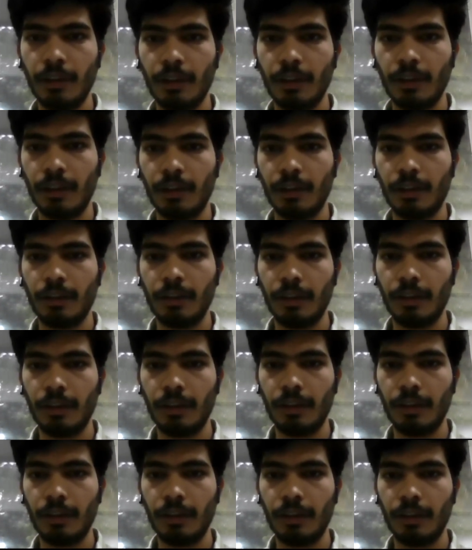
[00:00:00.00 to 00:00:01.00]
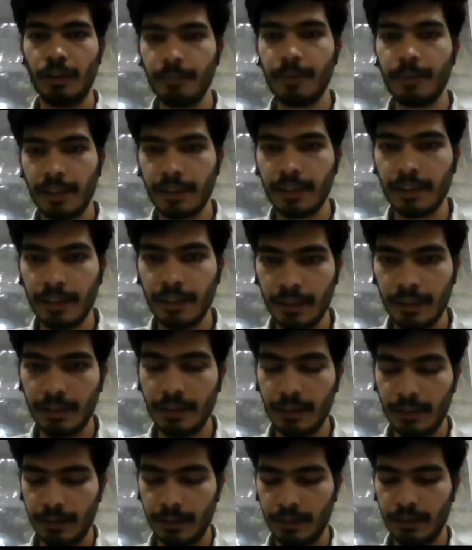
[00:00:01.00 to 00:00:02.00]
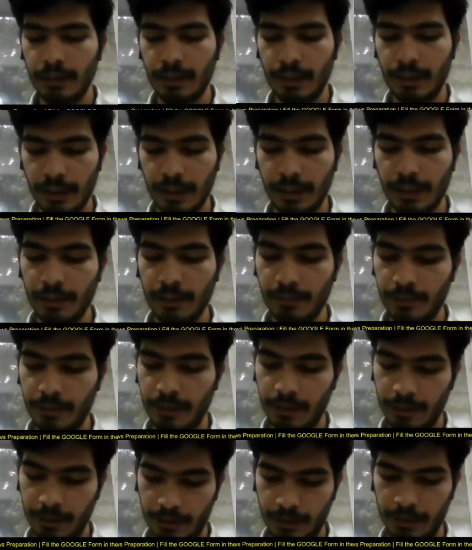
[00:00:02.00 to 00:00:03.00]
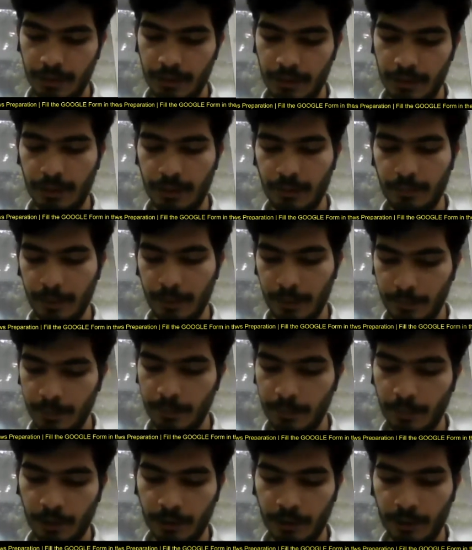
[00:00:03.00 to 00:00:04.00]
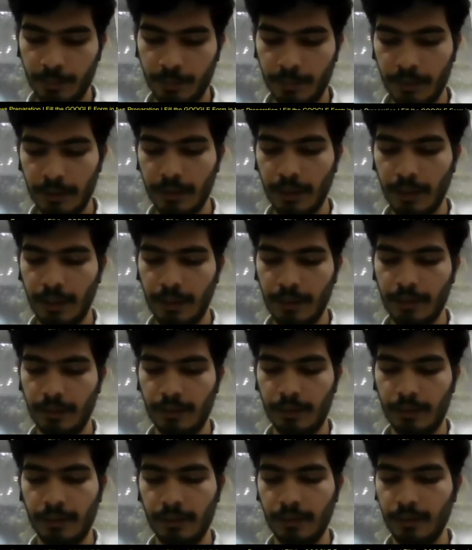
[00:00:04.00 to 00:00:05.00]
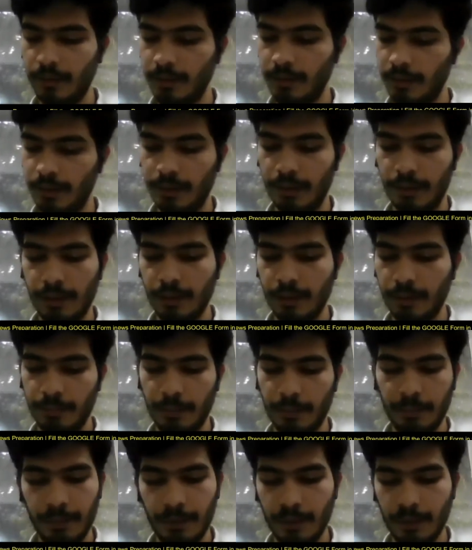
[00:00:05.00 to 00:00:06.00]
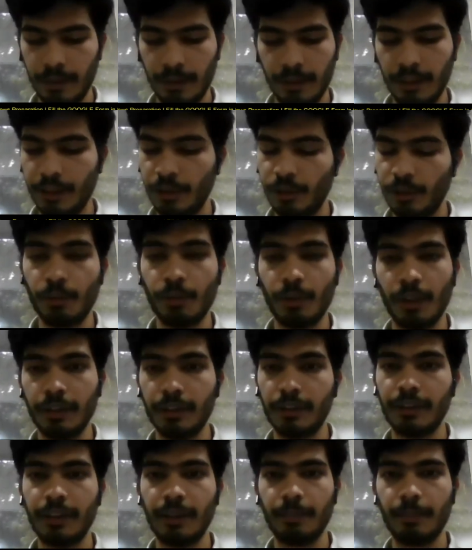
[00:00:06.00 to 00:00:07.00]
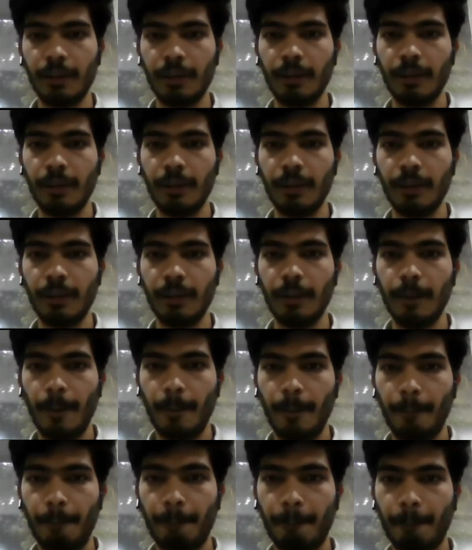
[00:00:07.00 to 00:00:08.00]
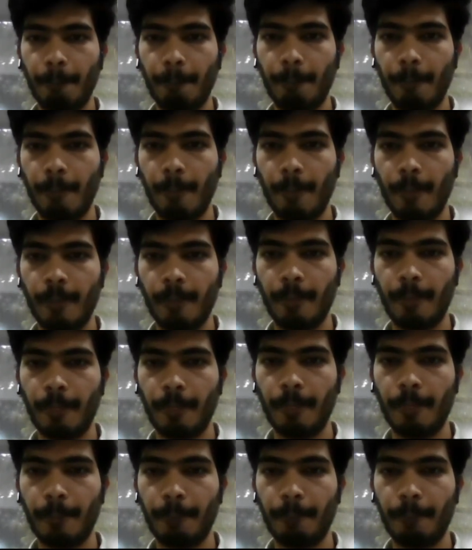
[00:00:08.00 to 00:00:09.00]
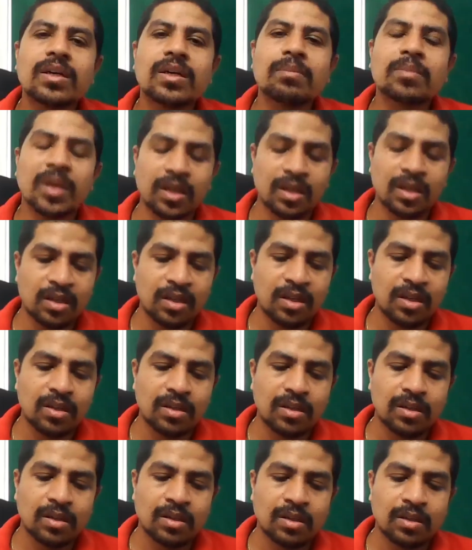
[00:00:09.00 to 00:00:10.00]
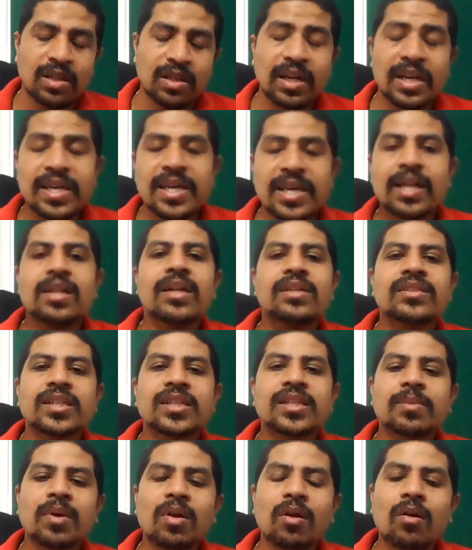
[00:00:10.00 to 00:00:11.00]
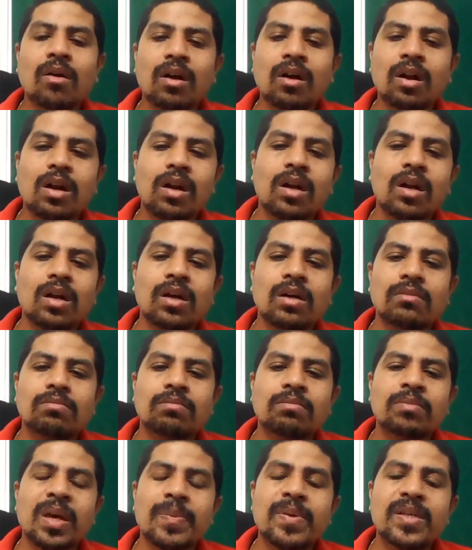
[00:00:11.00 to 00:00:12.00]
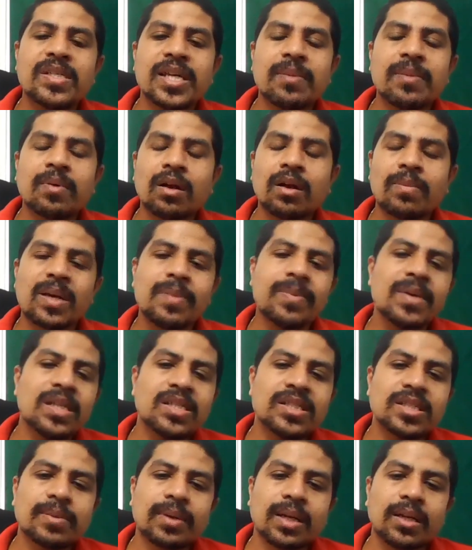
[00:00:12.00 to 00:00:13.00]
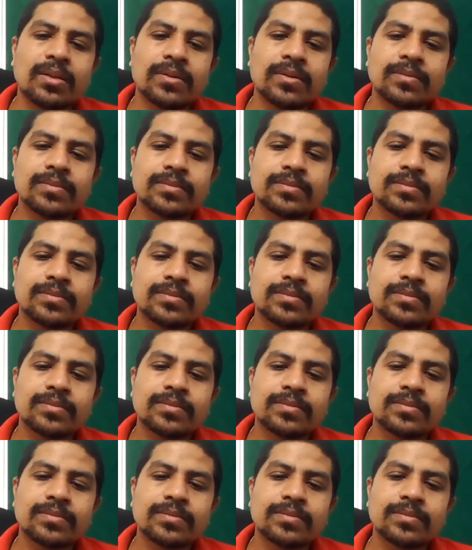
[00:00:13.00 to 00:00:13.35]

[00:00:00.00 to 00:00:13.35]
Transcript: Uh, if I am taking it uh, negative, then it may be possible that uh, it may be lead to unstable. Is uh, clearly unstable or uh, maybe stable or maybe unstable?